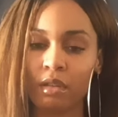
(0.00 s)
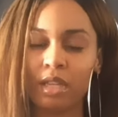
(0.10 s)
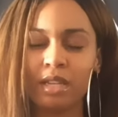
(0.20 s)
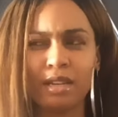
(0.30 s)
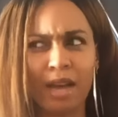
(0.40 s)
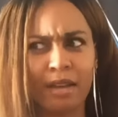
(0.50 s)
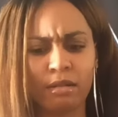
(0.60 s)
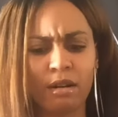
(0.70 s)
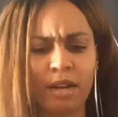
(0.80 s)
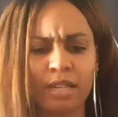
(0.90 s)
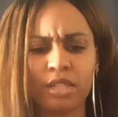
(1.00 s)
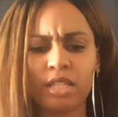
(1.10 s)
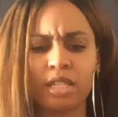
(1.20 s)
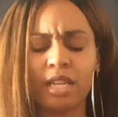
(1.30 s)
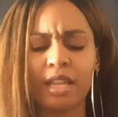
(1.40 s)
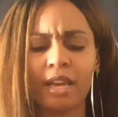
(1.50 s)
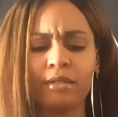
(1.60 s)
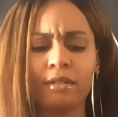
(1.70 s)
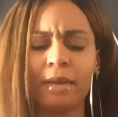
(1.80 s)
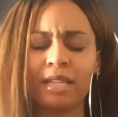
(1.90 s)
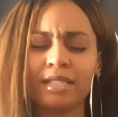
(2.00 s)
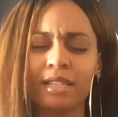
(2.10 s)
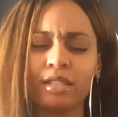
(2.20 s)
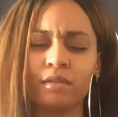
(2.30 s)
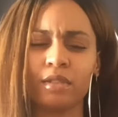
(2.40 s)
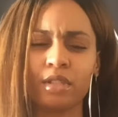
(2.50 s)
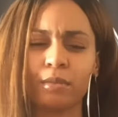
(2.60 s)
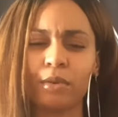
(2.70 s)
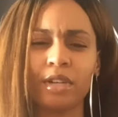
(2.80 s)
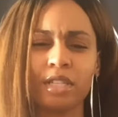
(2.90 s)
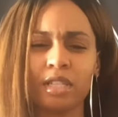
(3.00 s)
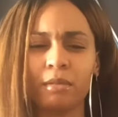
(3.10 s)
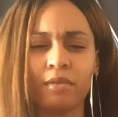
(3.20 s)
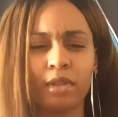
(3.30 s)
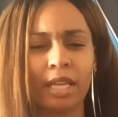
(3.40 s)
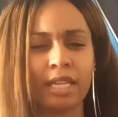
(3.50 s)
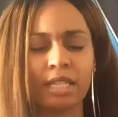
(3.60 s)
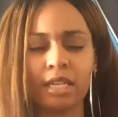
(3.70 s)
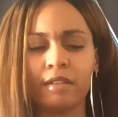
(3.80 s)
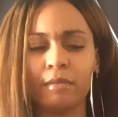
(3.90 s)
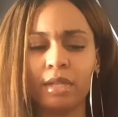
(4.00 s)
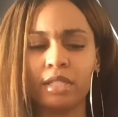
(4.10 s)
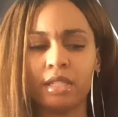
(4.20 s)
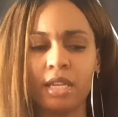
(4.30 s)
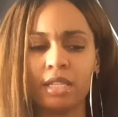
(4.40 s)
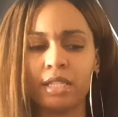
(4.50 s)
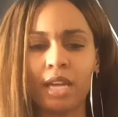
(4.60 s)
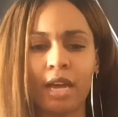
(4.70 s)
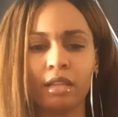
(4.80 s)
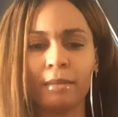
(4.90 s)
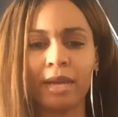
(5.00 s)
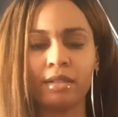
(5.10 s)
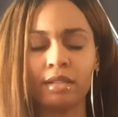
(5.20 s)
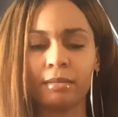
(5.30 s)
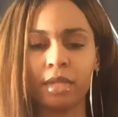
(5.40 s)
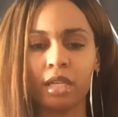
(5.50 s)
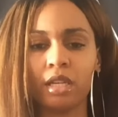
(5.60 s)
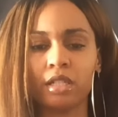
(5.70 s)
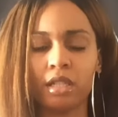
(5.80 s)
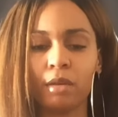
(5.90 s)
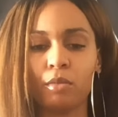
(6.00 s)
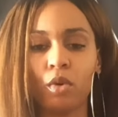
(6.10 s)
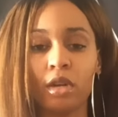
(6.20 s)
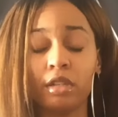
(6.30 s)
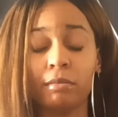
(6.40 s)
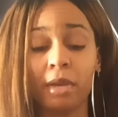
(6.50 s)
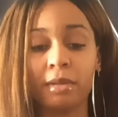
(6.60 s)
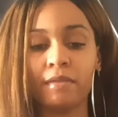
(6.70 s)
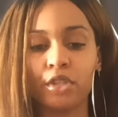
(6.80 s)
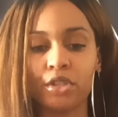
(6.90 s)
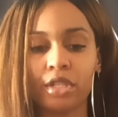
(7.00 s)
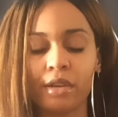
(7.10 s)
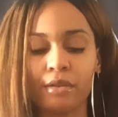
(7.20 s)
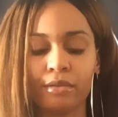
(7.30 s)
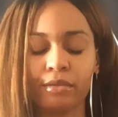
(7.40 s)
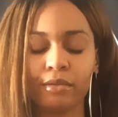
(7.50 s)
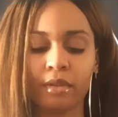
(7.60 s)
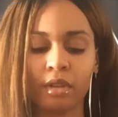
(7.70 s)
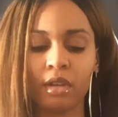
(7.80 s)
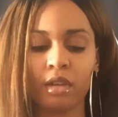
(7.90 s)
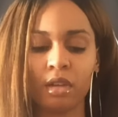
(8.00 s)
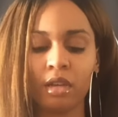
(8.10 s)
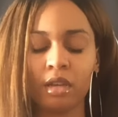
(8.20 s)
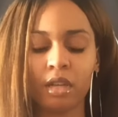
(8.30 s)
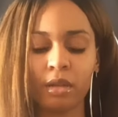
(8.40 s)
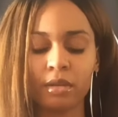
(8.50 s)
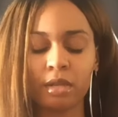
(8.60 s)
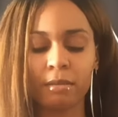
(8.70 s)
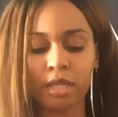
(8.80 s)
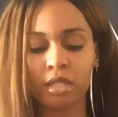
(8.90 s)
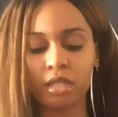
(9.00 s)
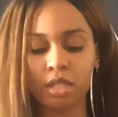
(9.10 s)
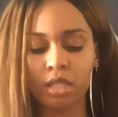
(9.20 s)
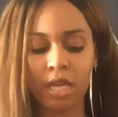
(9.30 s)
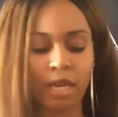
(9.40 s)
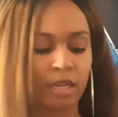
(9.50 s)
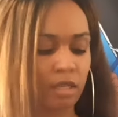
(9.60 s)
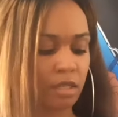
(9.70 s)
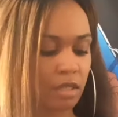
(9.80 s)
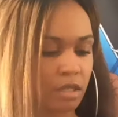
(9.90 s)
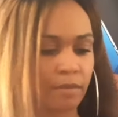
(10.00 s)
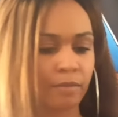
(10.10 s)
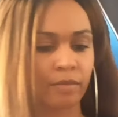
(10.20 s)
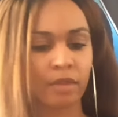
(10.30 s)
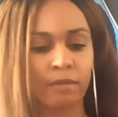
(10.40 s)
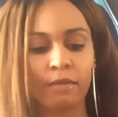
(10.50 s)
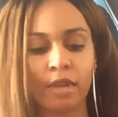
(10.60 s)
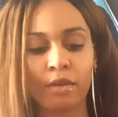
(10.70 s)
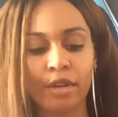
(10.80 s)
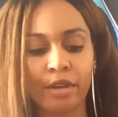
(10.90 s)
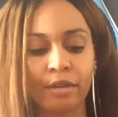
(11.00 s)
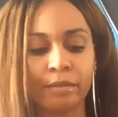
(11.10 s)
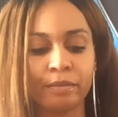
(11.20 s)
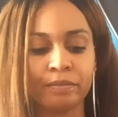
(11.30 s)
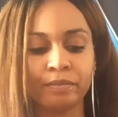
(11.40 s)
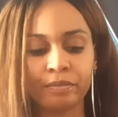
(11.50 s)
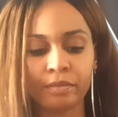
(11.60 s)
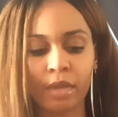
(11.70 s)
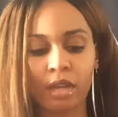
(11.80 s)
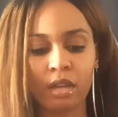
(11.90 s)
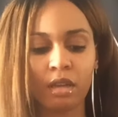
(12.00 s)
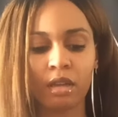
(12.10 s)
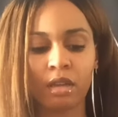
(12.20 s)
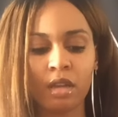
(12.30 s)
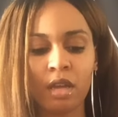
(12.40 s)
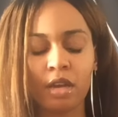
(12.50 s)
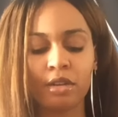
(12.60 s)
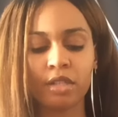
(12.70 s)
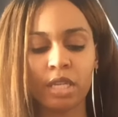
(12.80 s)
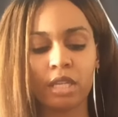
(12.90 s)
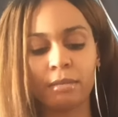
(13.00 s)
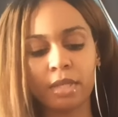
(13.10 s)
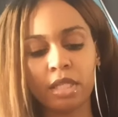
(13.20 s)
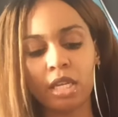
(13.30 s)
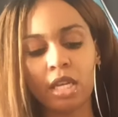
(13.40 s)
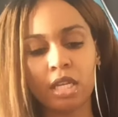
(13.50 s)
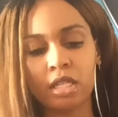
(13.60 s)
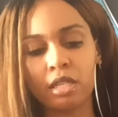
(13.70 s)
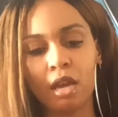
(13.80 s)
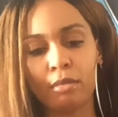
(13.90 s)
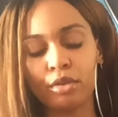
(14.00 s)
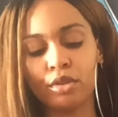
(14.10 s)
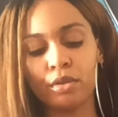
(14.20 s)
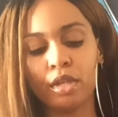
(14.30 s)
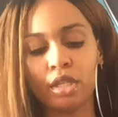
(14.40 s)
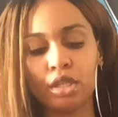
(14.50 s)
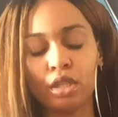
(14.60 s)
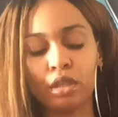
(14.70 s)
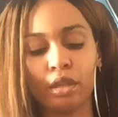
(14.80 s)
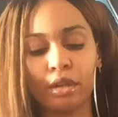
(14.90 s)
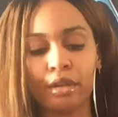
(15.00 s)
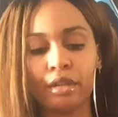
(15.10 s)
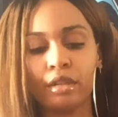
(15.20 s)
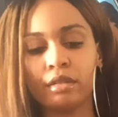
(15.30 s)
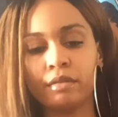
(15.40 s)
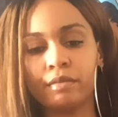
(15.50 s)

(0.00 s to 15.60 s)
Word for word: The denial card, I just seen that going back to that Two of Swords. Some of you, like I said, could have been in denial about something, someone, maybe even yourself. Closing messages, guidance, failure. Understand that a mistake is an opportunity to learn.